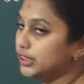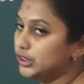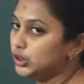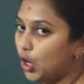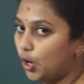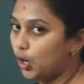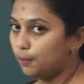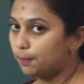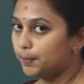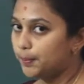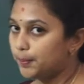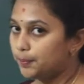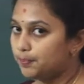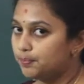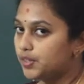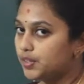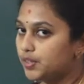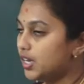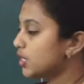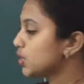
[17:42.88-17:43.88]
top.
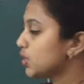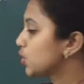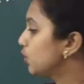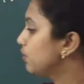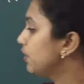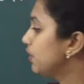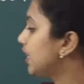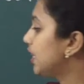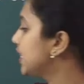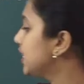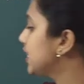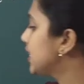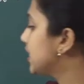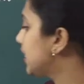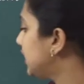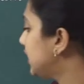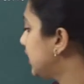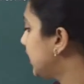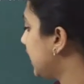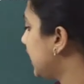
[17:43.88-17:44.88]
So we are
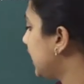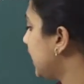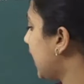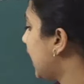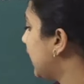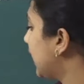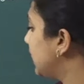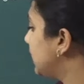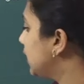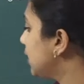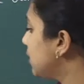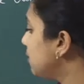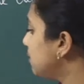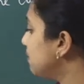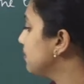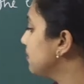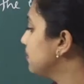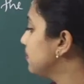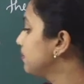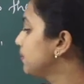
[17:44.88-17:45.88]
inserting an item
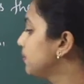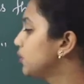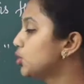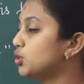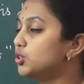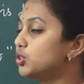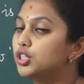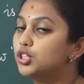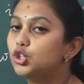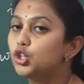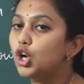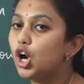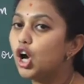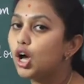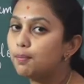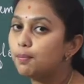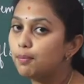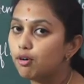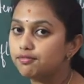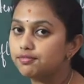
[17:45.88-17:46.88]
to the
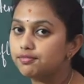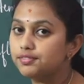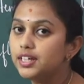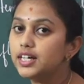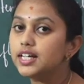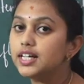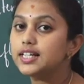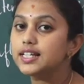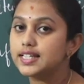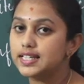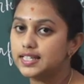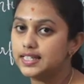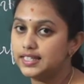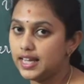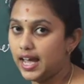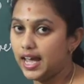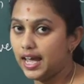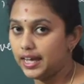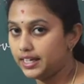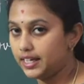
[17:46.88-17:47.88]
top of the
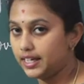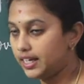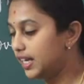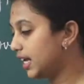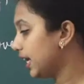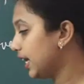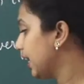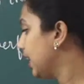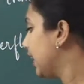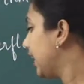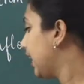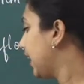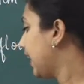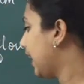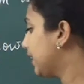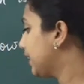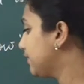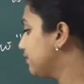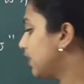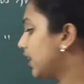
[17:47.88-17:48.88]
stack
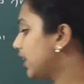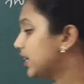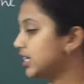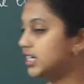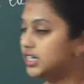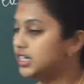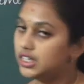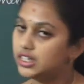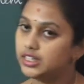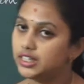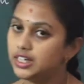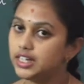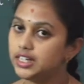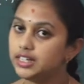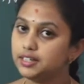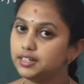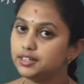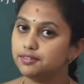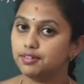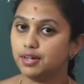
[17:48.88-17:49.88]
and we are returning
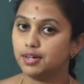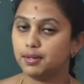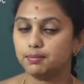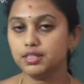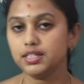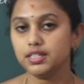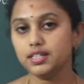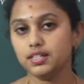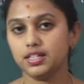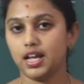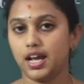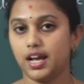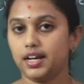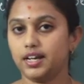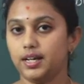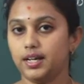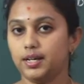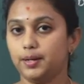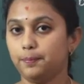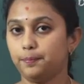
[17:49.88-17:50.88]
from the
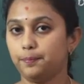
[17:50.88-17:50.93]
stack.